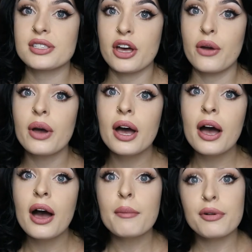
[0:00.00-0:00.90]
So
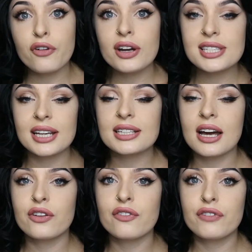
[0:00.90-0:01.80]
before I sat
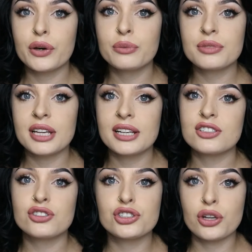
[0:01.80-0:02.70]
down and filmed this
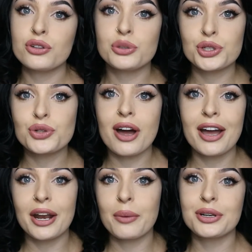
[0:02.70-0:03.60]
and showed you a
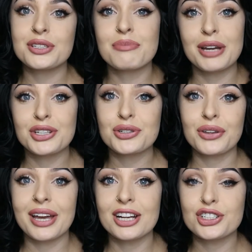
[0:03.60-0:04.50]
try, and I wanted to make sure
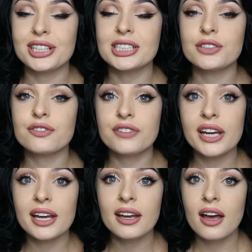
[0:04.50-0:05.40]
they actually did
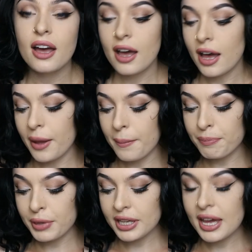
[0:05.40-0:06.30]
fit.
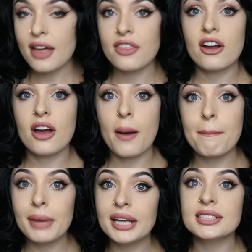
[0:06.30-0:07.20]
Um, but yeah, they're
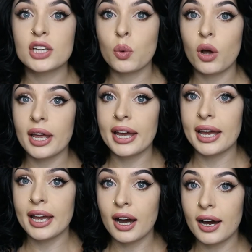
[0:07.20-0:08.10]
amazing
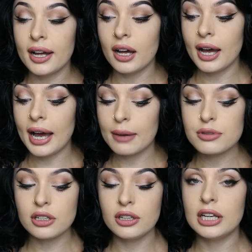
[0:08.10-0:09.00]
quality. I
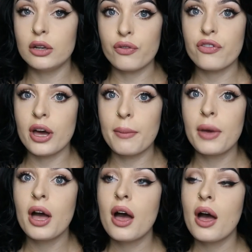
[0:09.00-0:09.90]
absolutely love them.
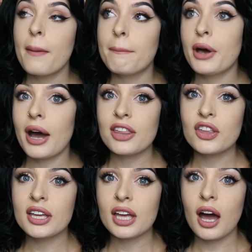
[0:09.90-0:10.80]
But I
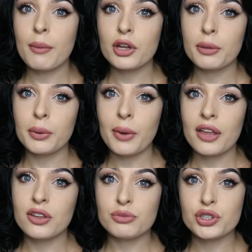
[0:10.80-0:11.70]
think I'm going to be
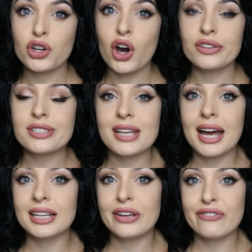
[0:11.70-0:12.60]
wearing them to cons
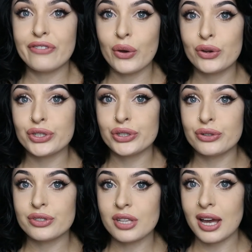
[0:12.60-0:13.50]
and in photo
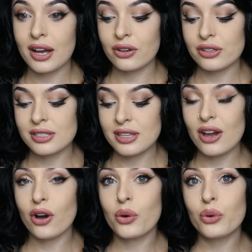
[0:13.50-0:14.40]
shoots because they
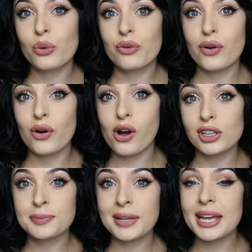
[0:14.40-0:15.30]
are cool for
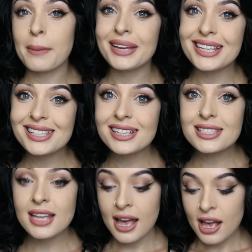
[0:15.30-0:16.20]
cosplay
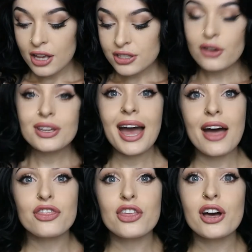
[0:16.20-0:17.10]
pieces. So
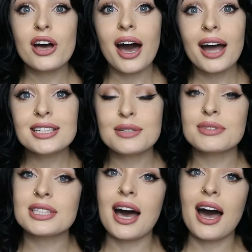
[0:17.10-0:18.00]
yeah, the
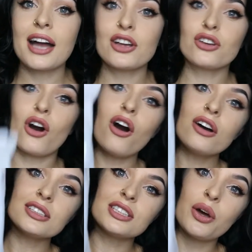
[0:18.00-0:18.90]
items that I
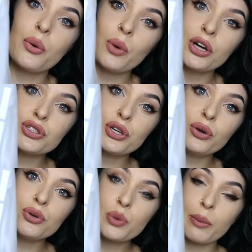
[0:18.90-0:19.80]
got were
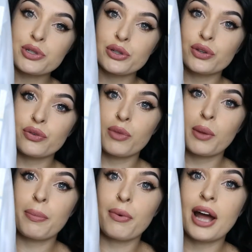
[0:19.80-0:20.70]
two swimsuits from
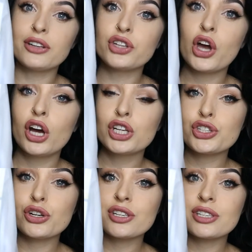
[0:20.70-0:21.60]
the brand
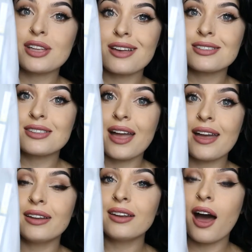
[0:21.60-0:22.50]
Just
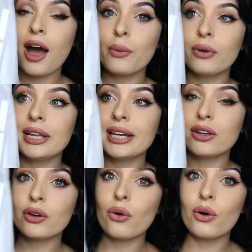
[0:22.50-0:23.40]
Saiyan. I will
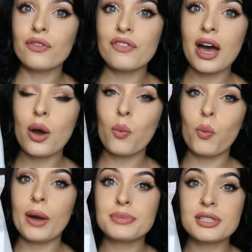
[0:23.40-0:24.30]
link all of their
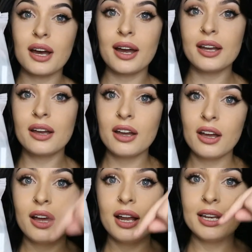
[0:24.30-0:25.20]
website
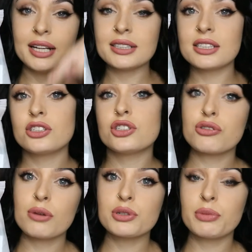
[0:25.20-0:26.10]
links in the
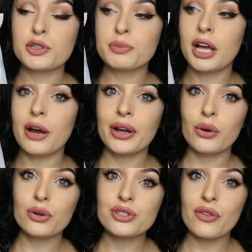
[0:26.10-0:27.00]
description box below, and
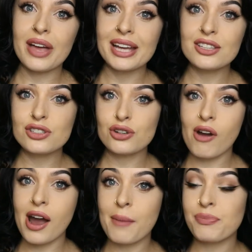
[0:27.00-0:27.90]
also their
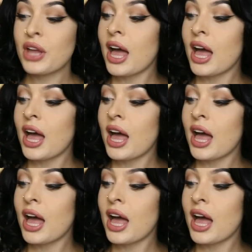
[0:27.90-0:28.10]
Instagram.